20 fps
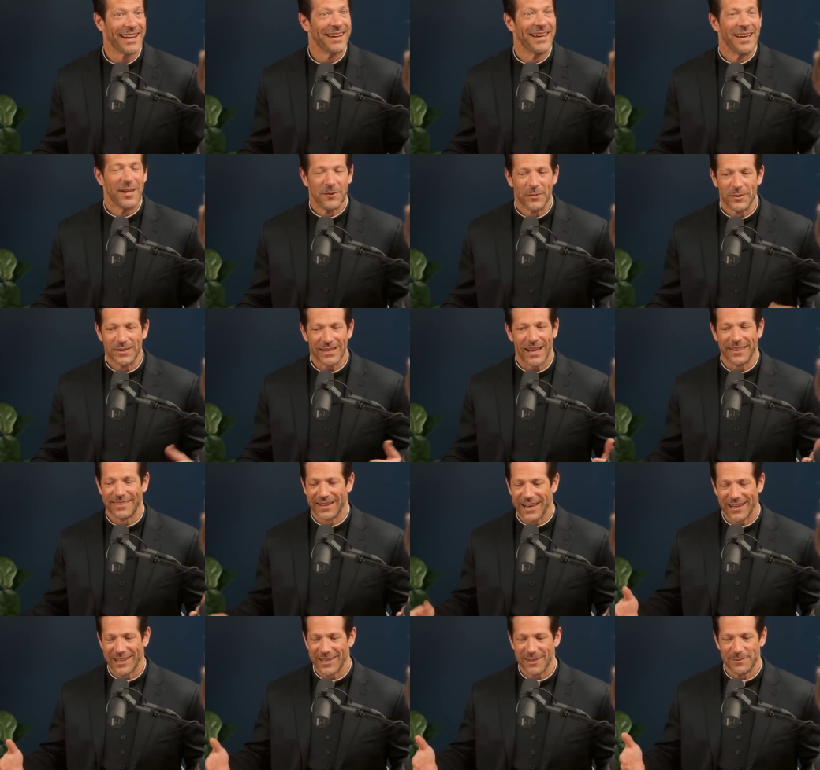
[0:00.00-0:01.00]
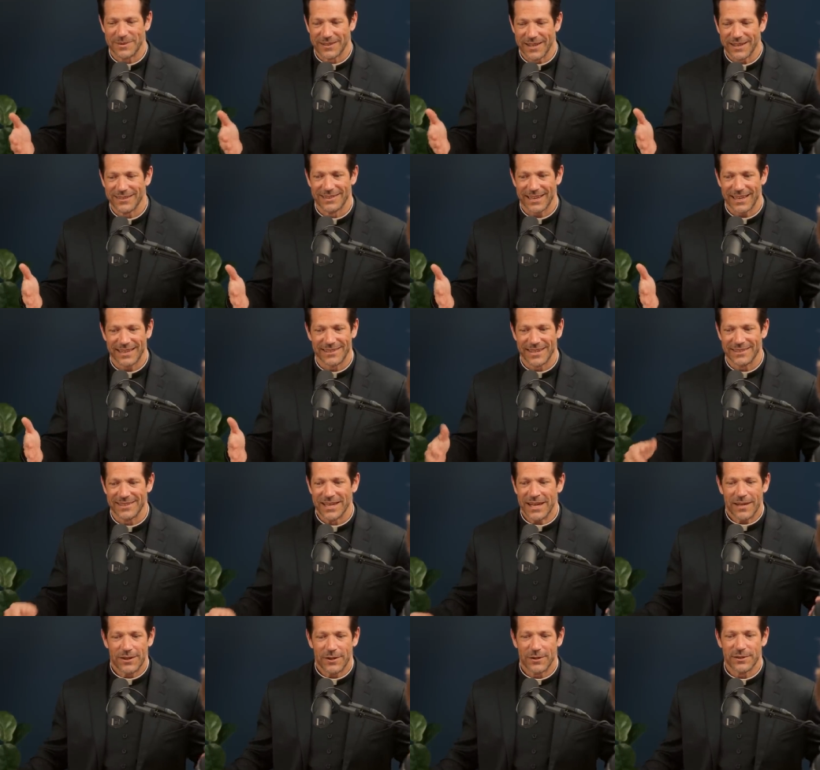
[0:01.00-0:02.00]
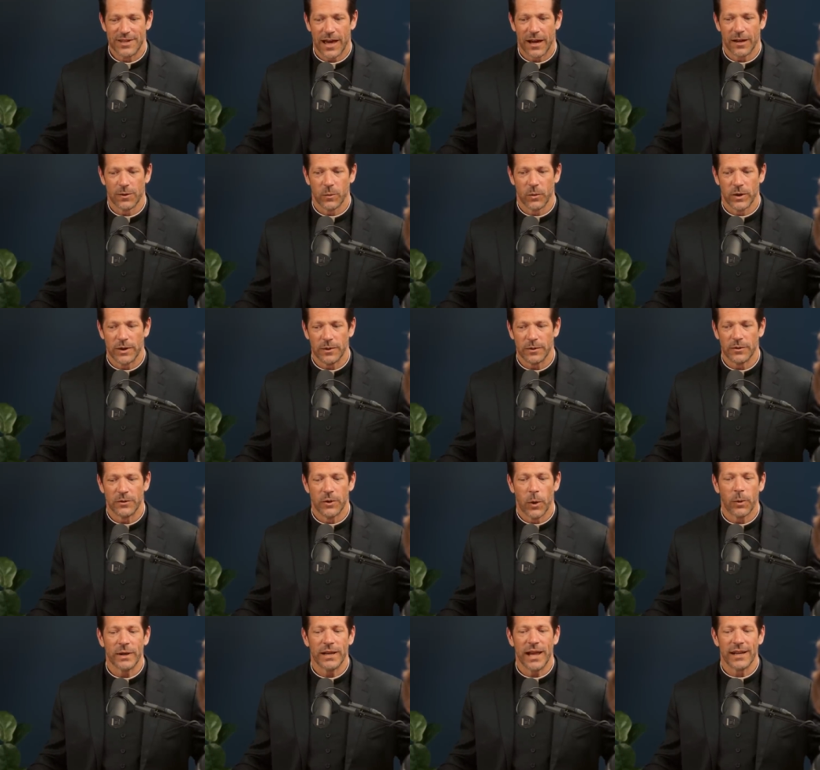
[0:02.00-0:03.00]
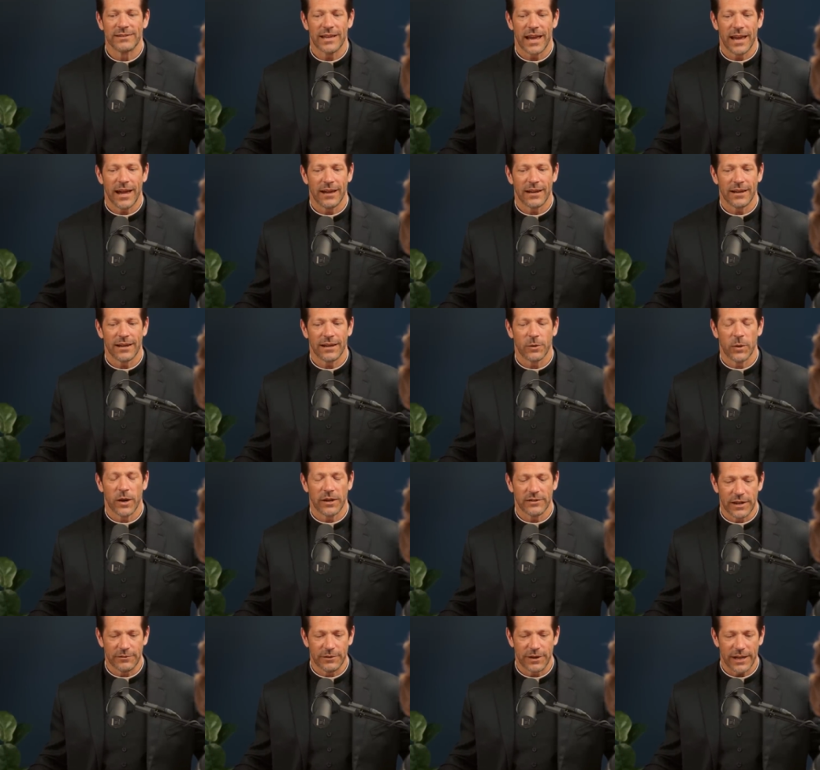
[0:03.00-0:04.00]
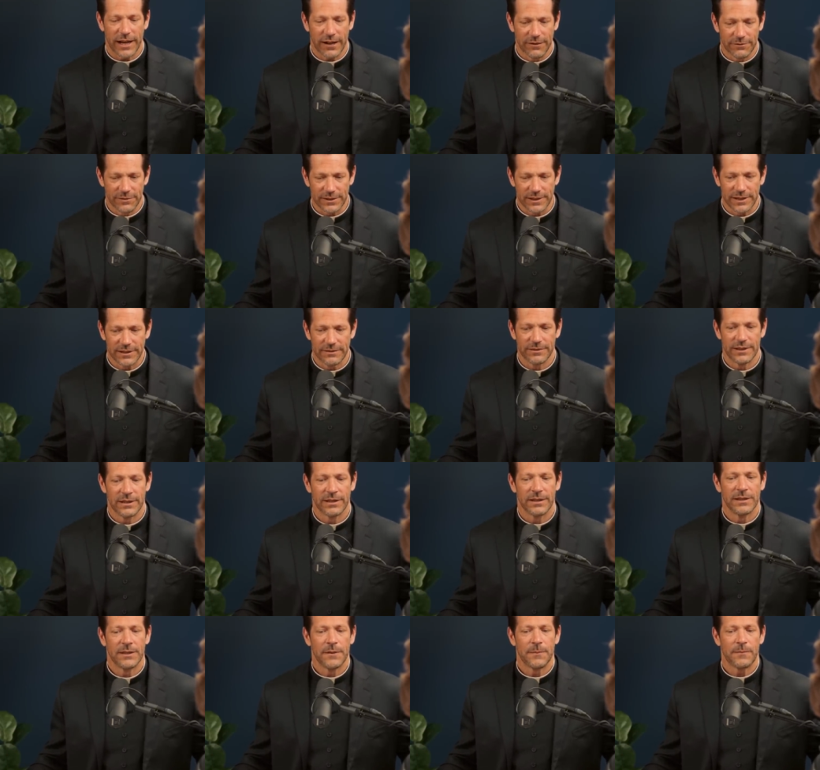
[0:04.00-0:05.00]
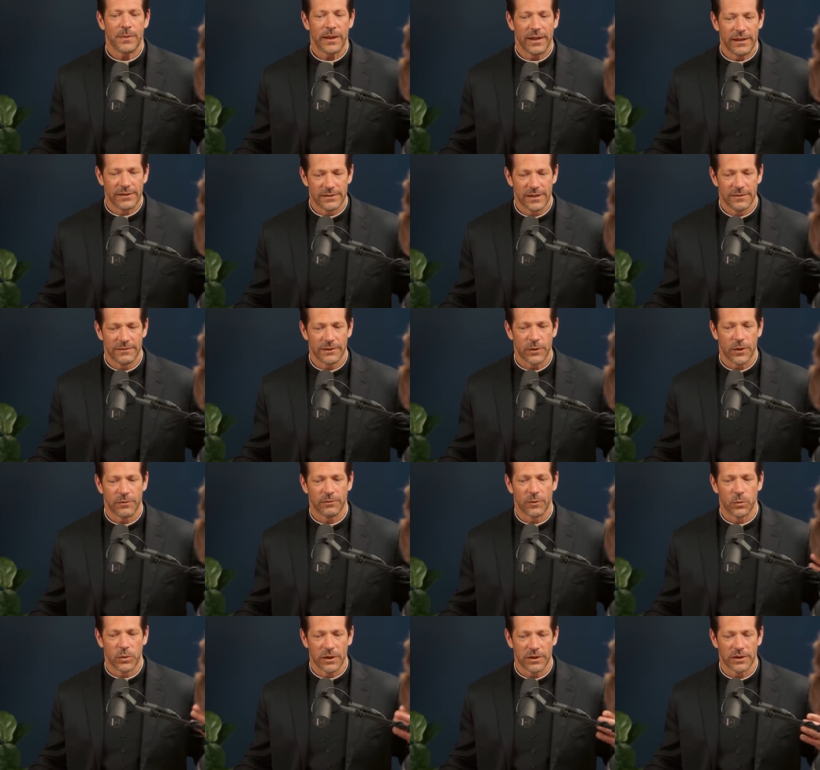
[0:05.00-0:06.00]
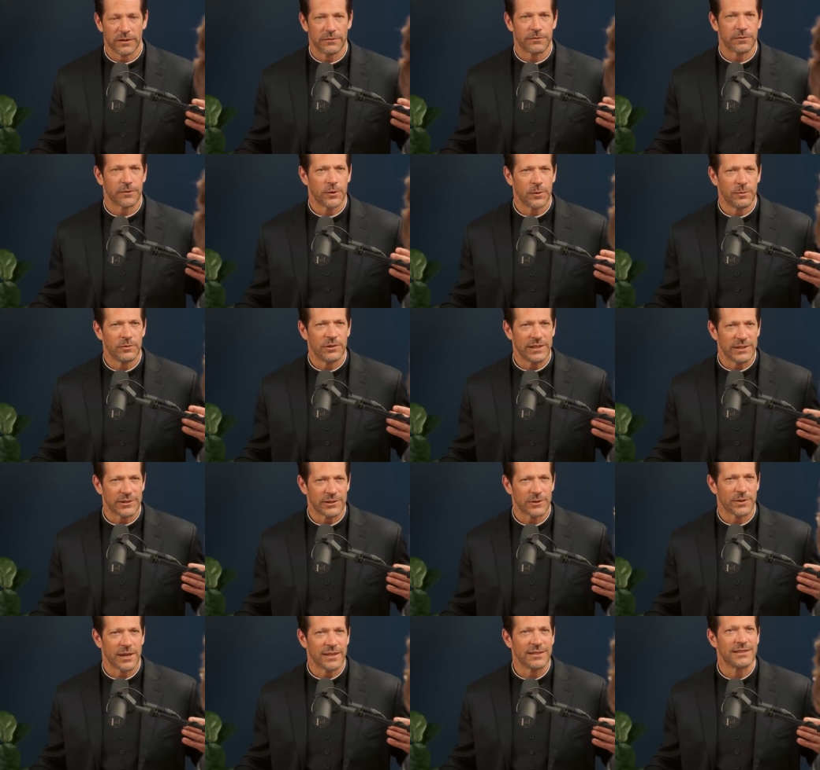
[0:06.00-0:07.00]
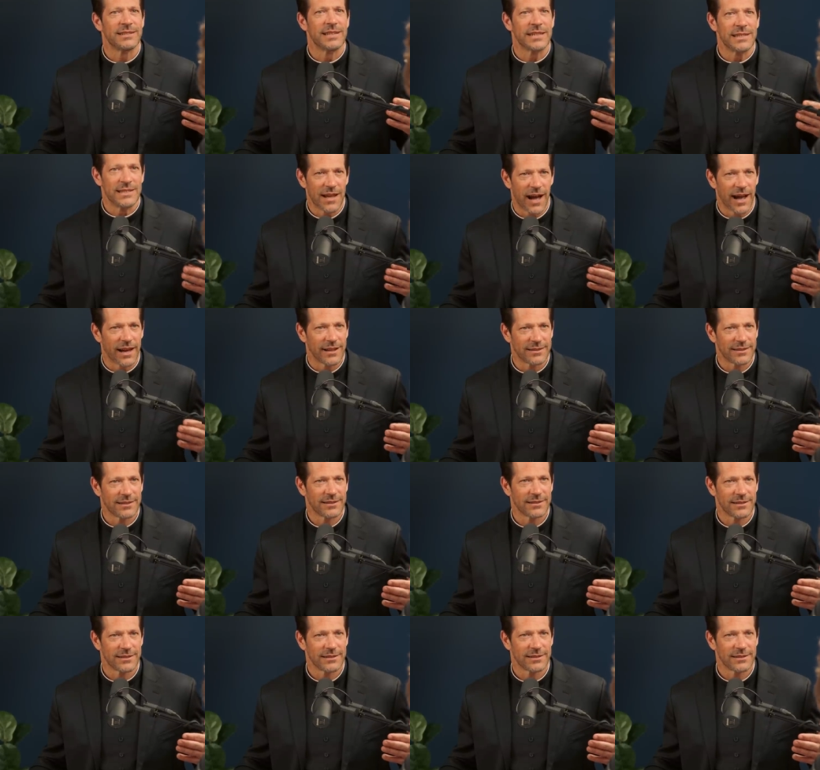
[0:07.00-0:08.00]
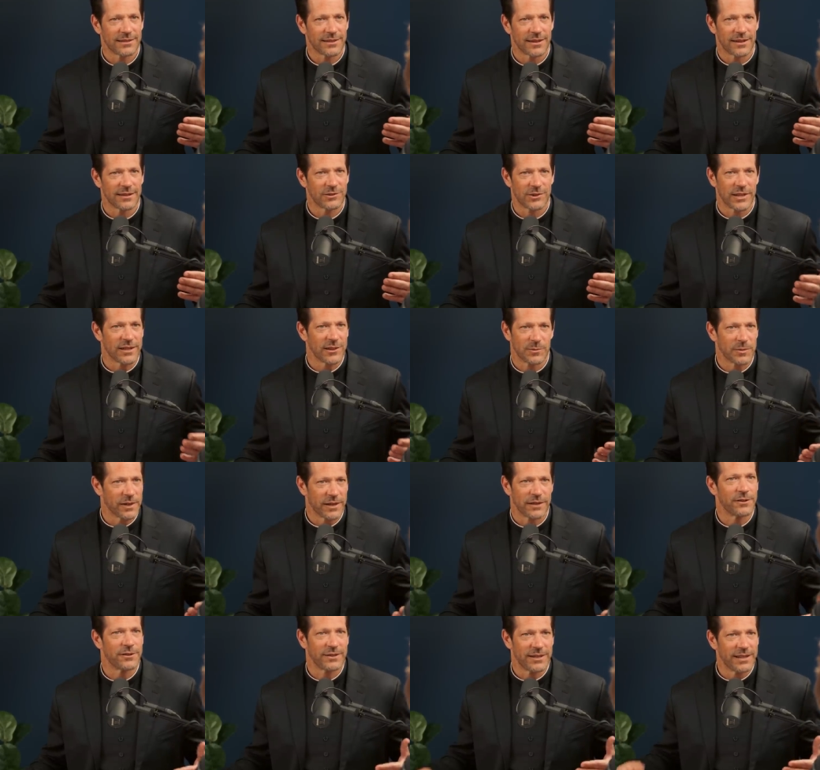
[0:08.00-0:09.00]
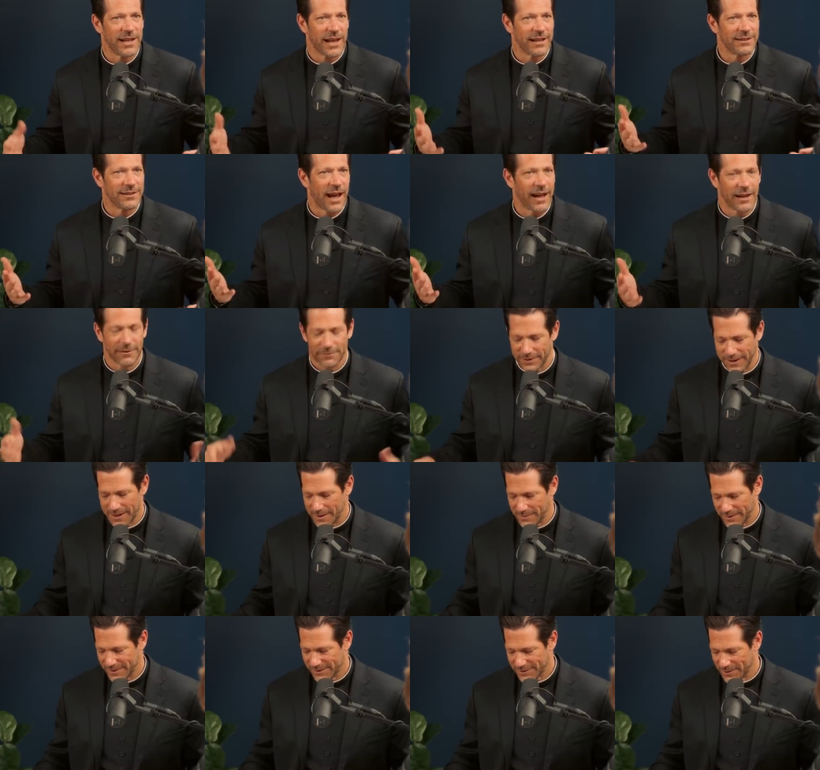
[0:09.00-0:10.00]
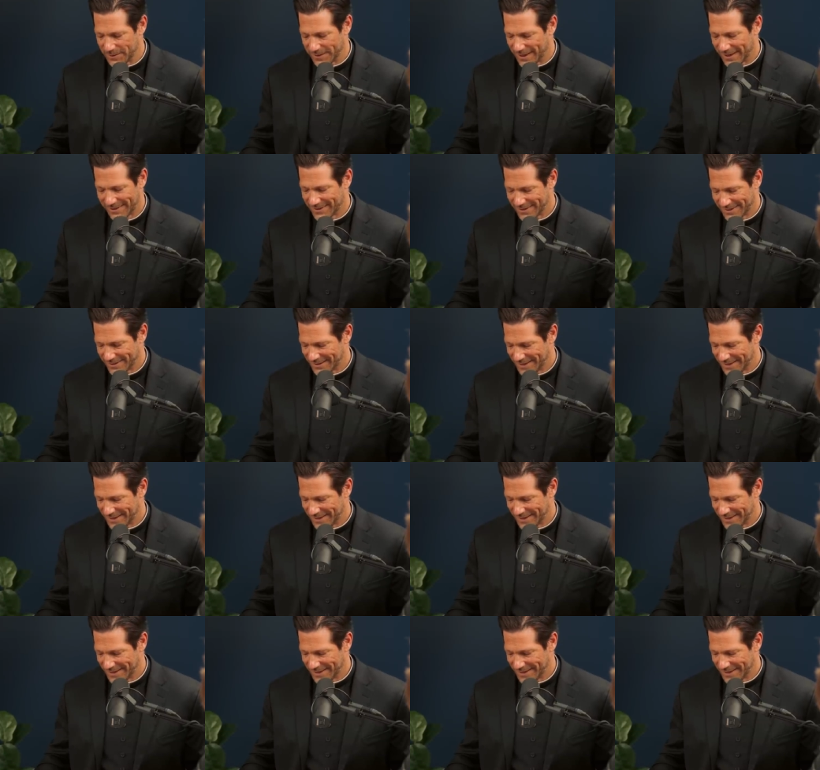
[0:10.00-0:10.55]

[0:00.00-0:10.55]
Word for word: that. Yeah, was, the Catechism does it says there's not one, no one has who has ever ever lived, is living, or ever will live for whom Jesus Christ did not uh, shed his die. blood or did not yeah. die for them. Yeah. So that's